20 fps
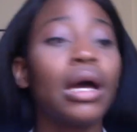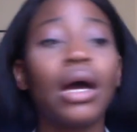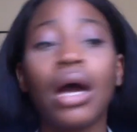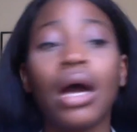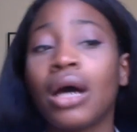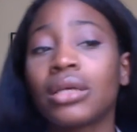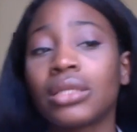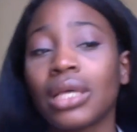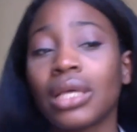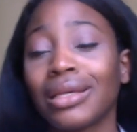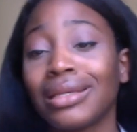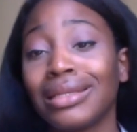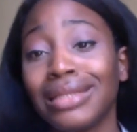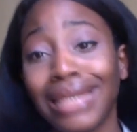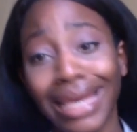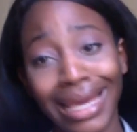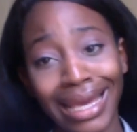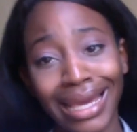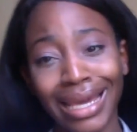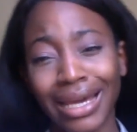I was like,
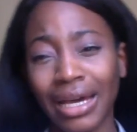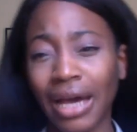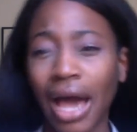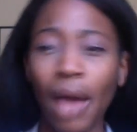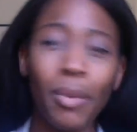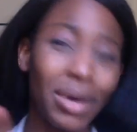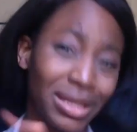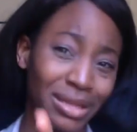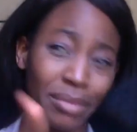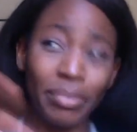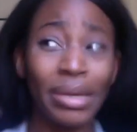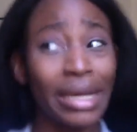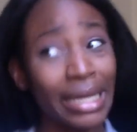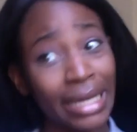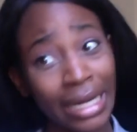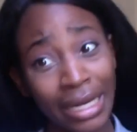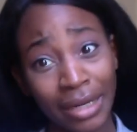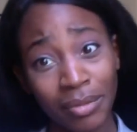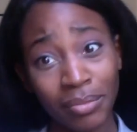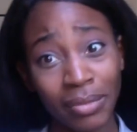yeah, I want the big
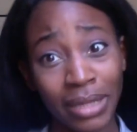cup.